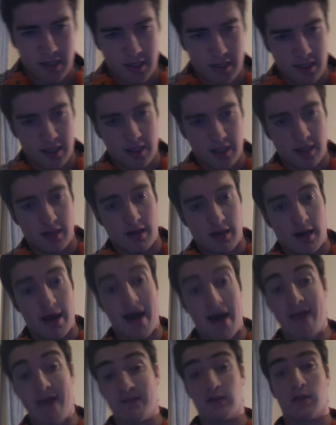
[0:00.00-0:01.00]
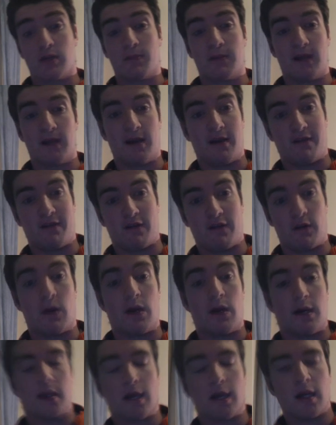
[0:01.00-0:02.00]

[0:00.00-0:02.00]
Uh, I haven't completed it if you're wondering.